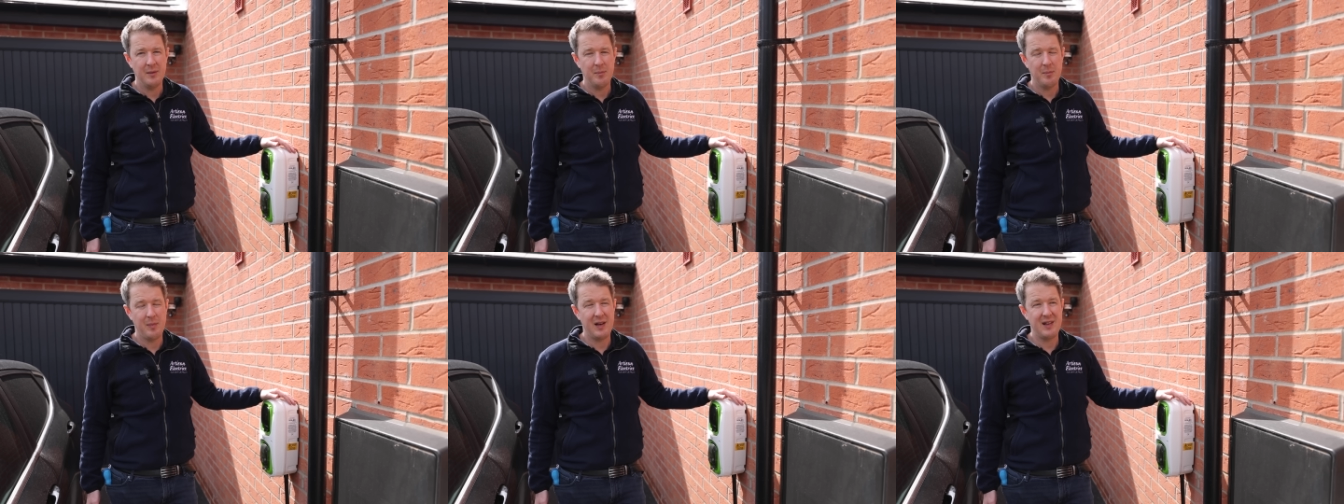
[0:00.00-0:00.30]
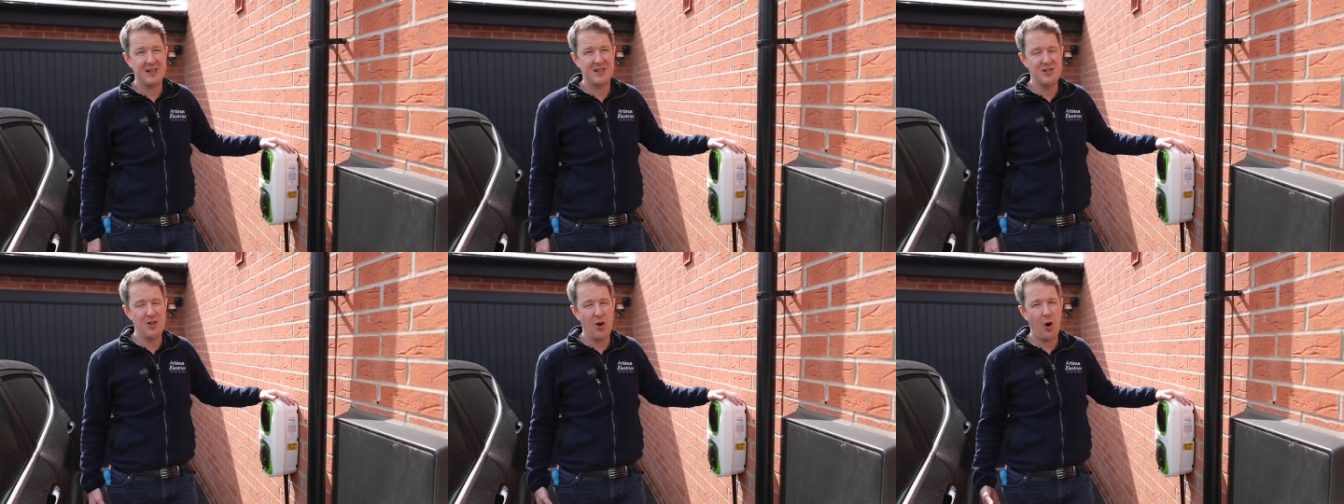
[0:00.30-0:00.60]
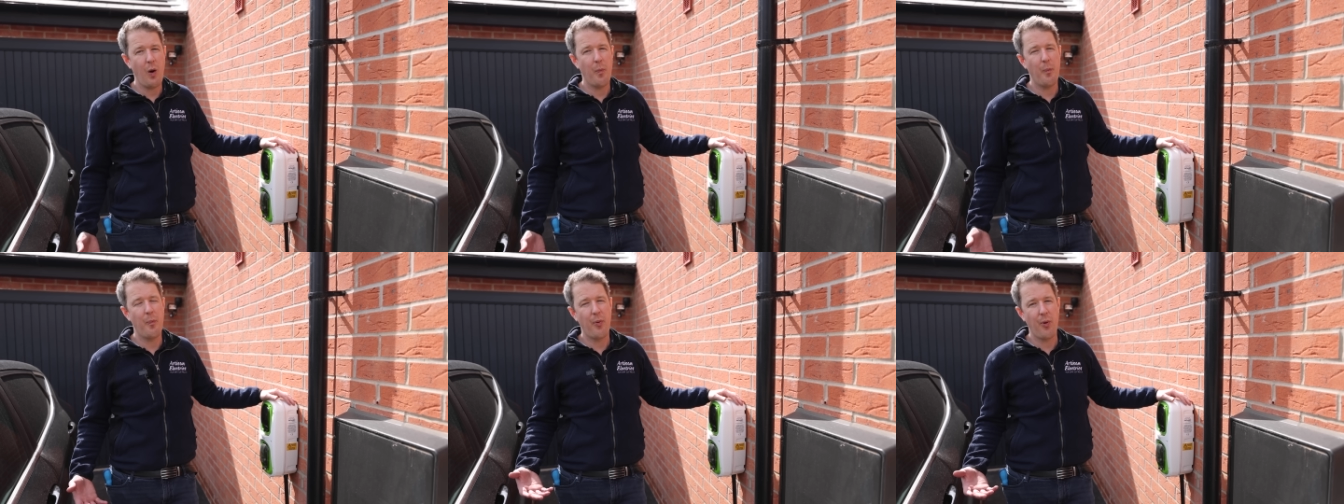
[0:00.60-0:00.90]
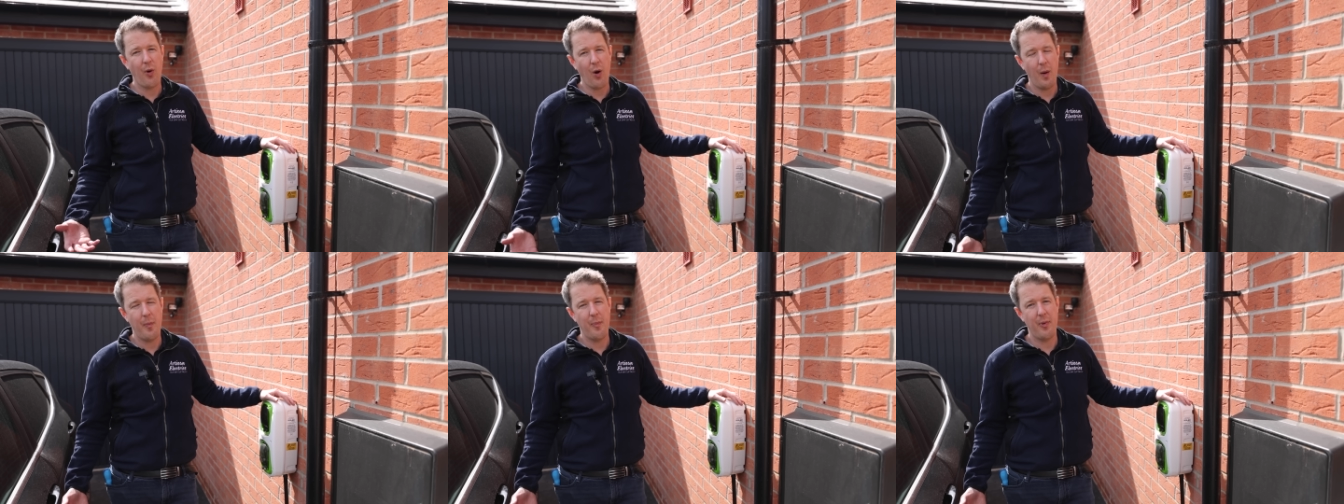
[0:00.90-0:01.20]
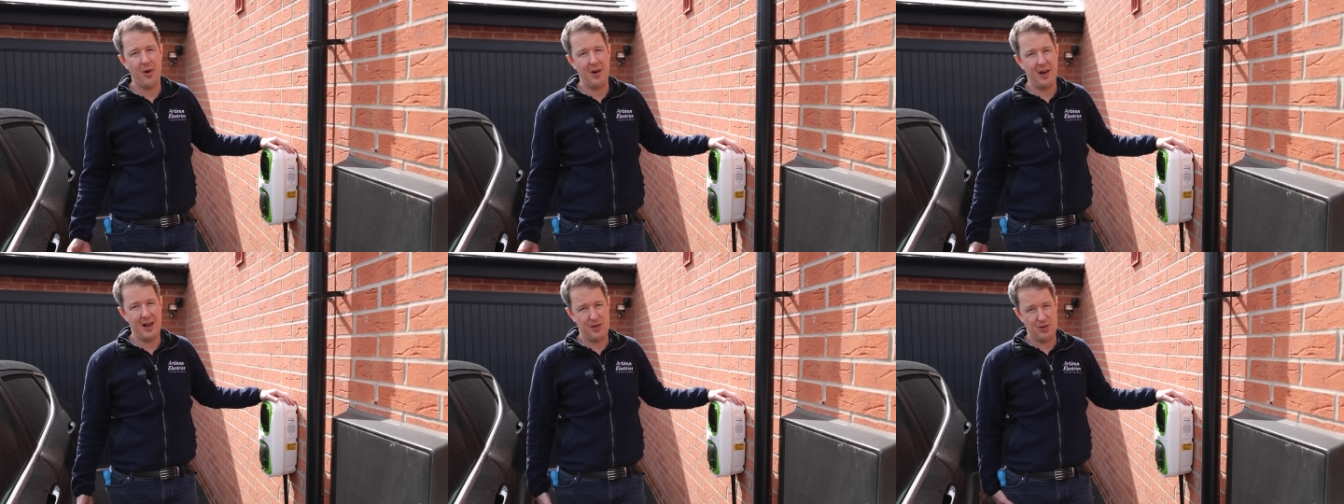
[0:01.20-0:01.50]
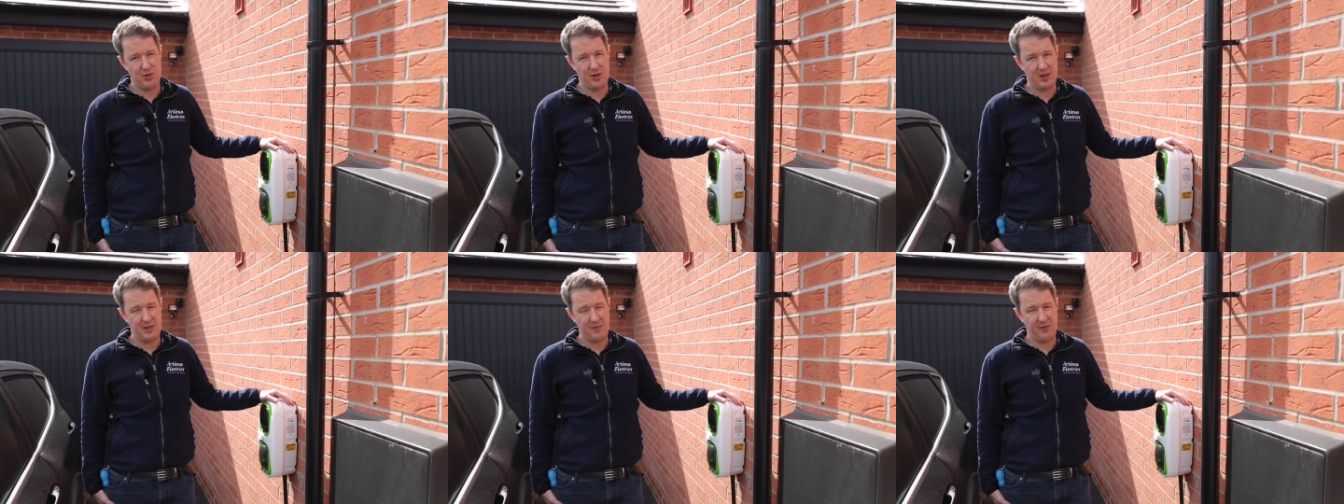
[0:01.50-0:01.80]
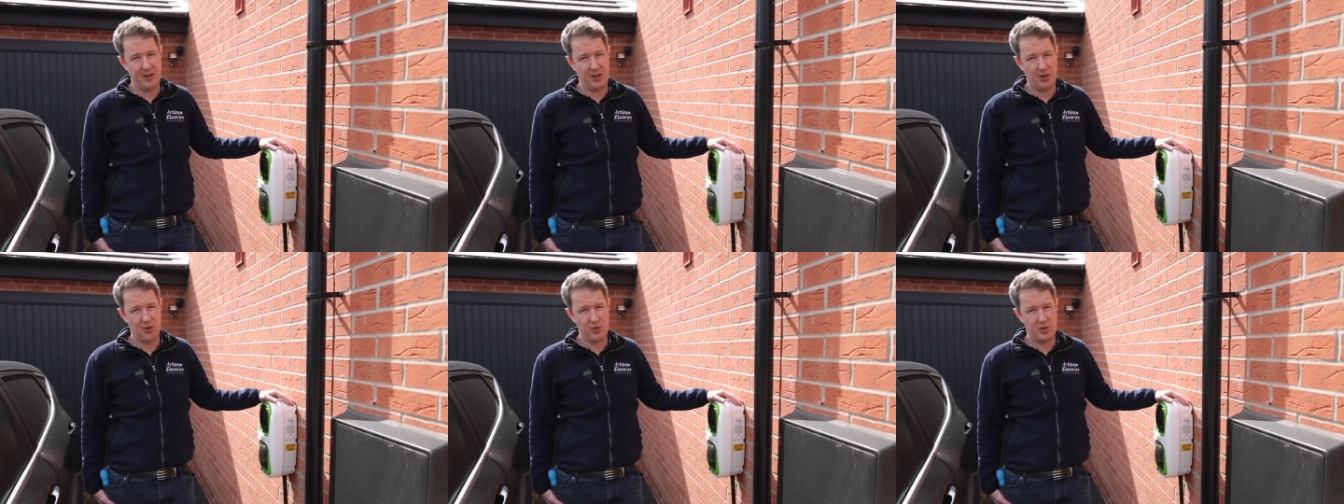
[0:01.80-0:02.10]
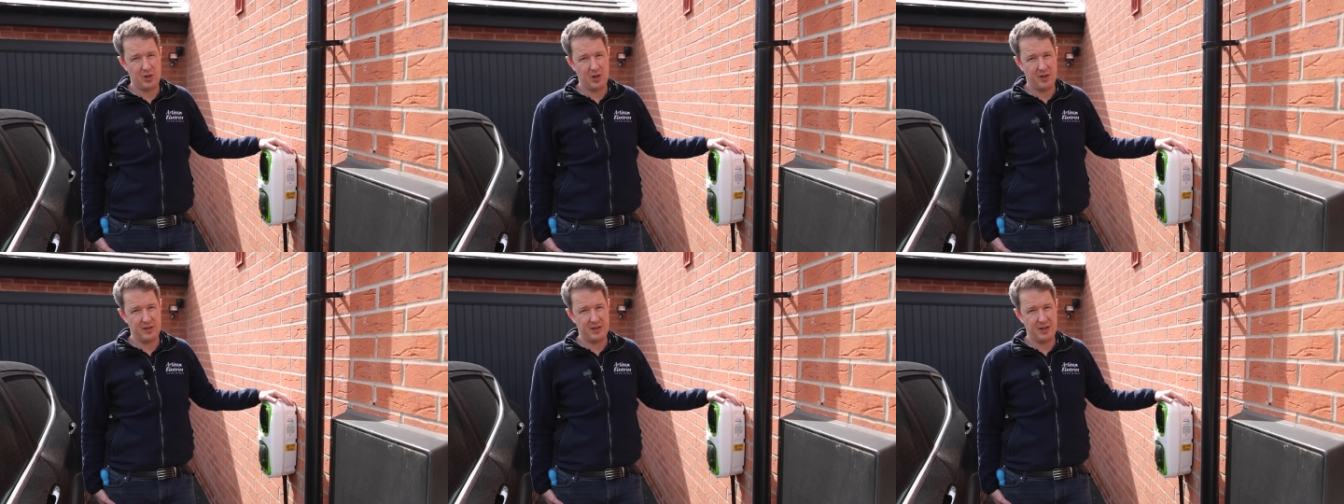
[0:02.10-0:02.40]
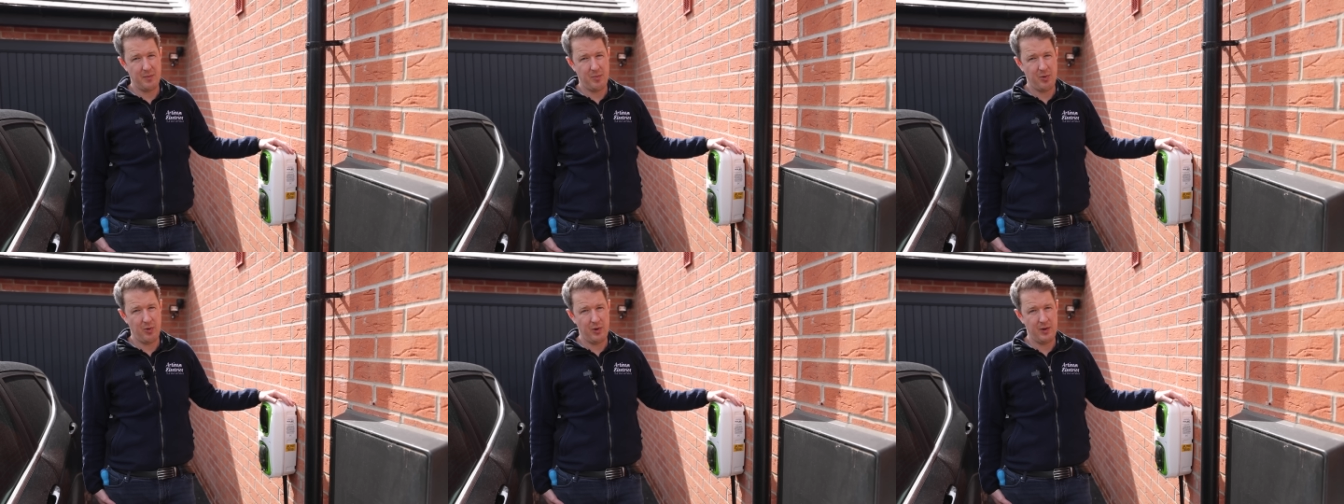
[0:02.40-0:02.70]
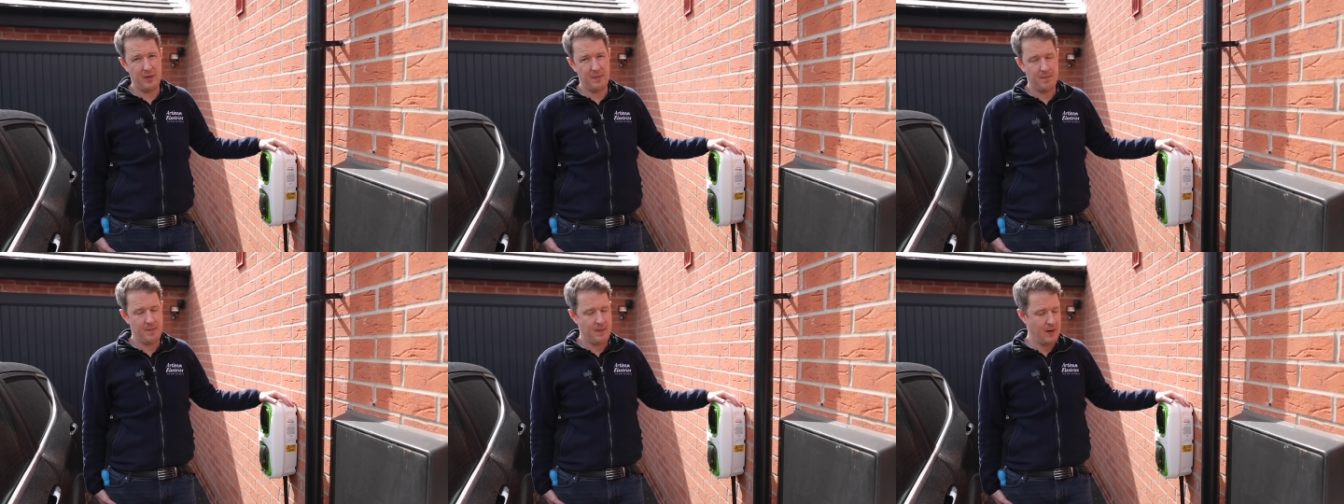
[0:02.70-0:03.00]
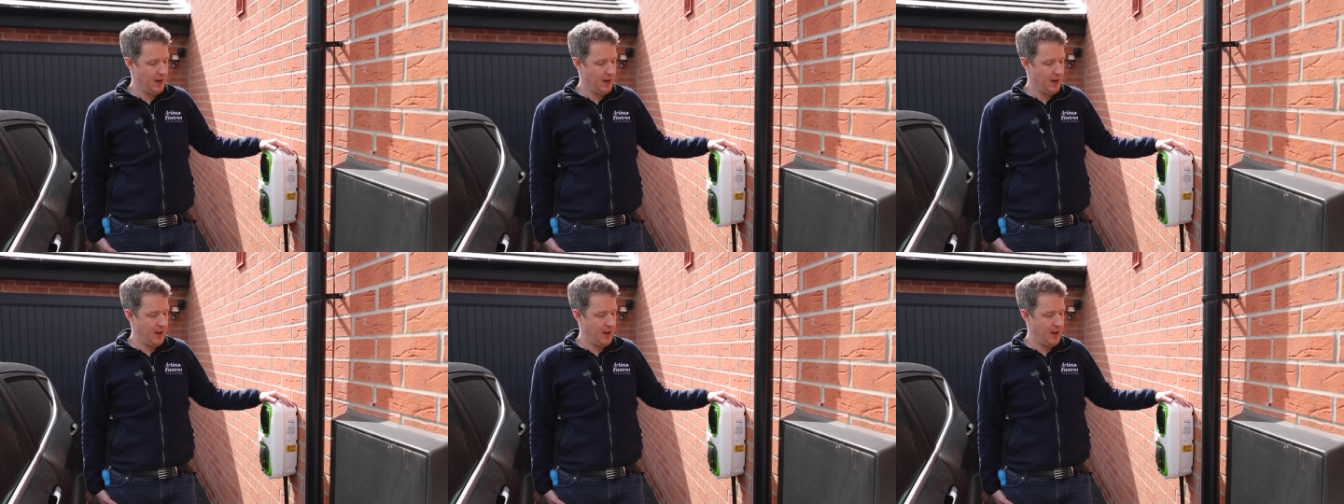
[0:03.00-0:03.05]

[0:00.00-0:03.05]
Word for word: but it's not a proper electric vehicle charging point.